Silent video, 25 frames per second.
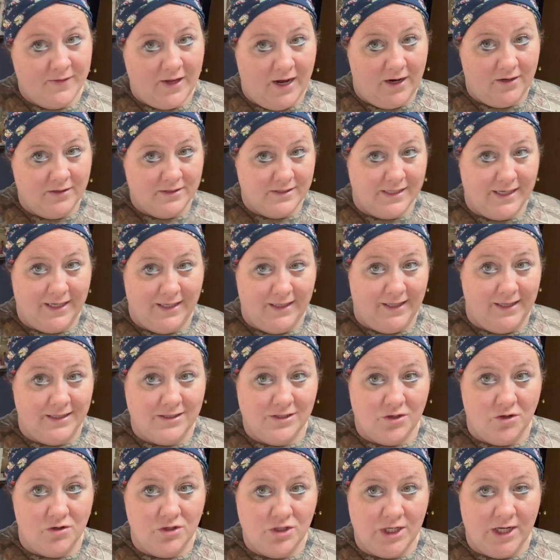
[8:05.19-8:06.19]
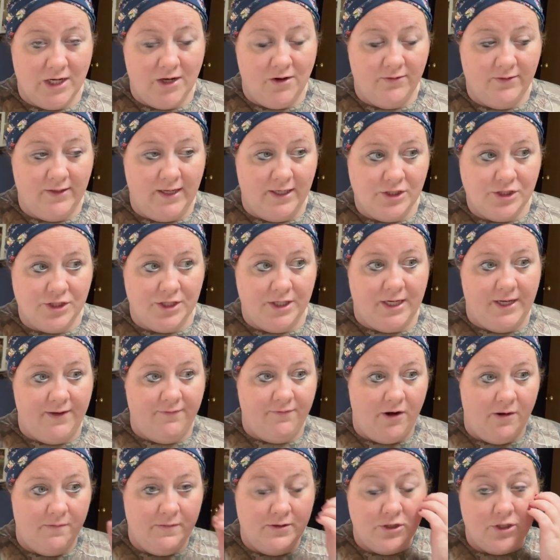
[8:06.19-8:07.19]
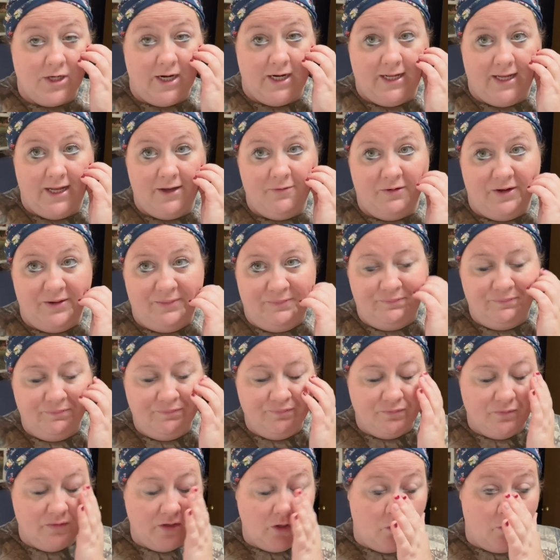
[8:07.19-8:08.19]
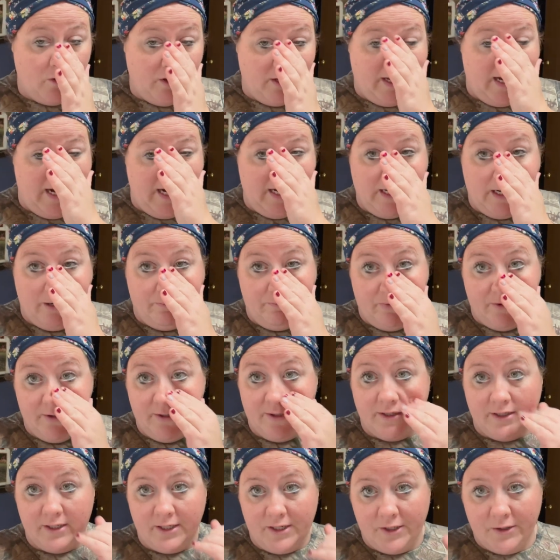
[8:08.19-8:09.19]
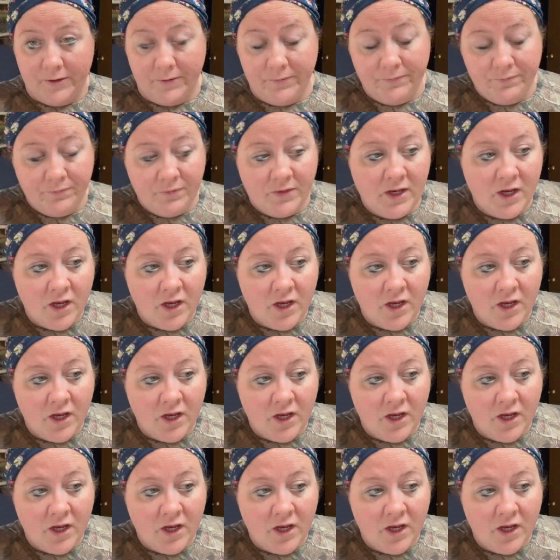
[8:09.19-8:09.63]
i was like let's go check out that turkey farm and try to get one organic bird you know